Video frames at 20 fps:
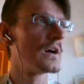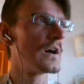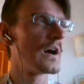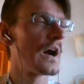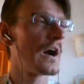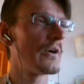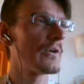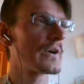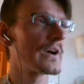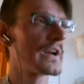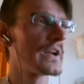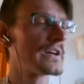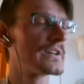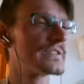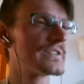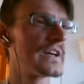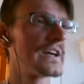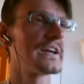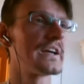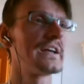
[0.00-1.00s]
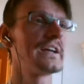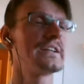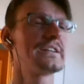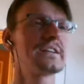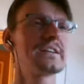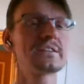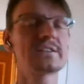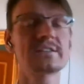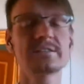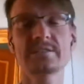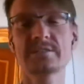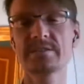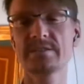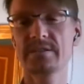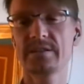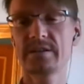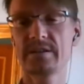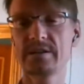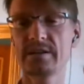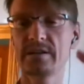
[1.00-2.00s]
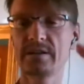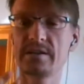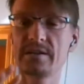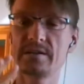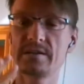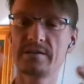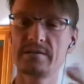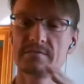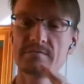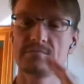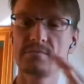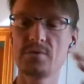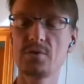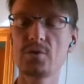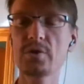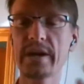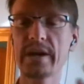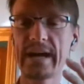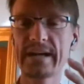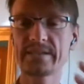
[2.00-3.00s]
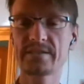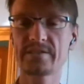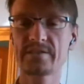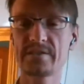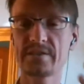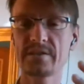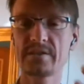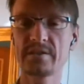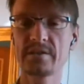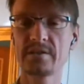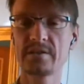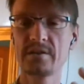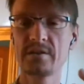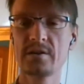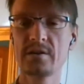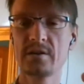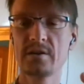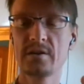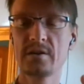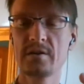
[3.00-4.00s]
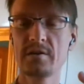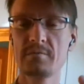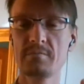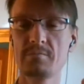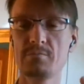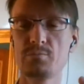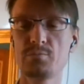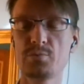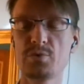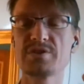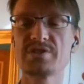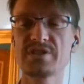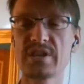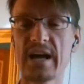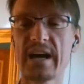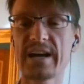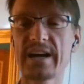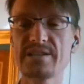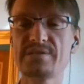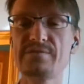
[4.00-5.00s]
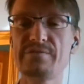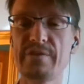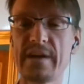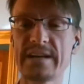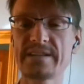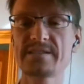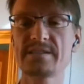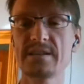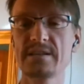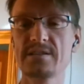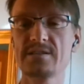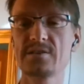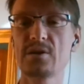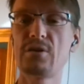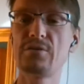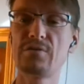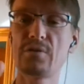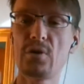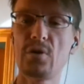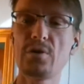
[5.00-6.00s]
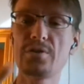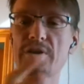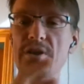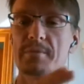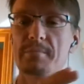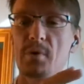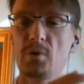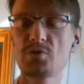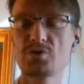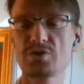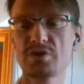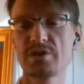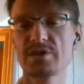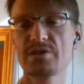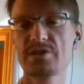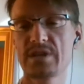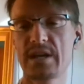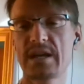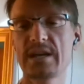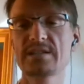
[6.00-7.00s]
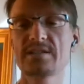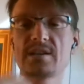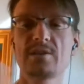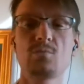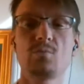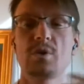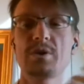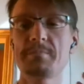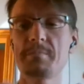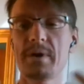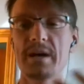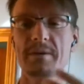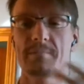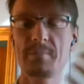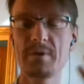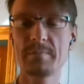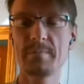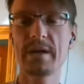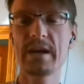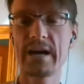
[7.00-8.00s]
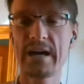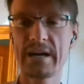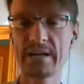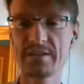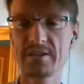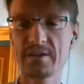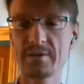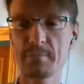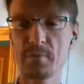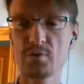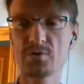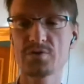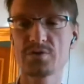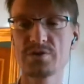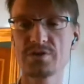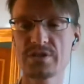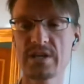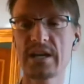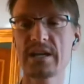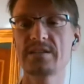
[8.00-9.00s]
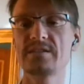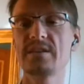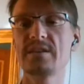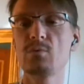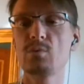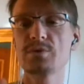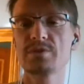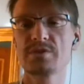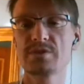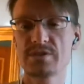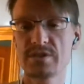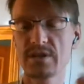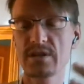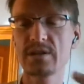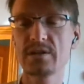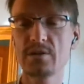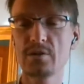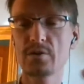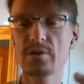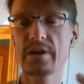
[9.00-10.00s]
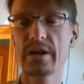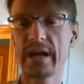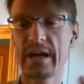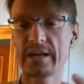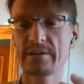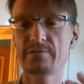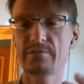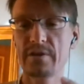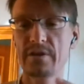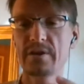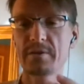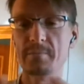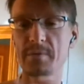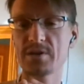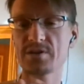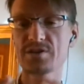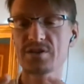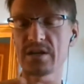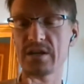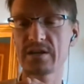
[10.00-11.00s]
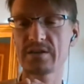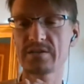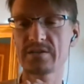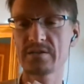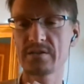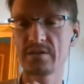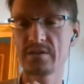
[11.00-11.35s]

how can I say, he didn't look at the precise facets of all the emotional states and what might be behind the emotional states. He would still look at very much at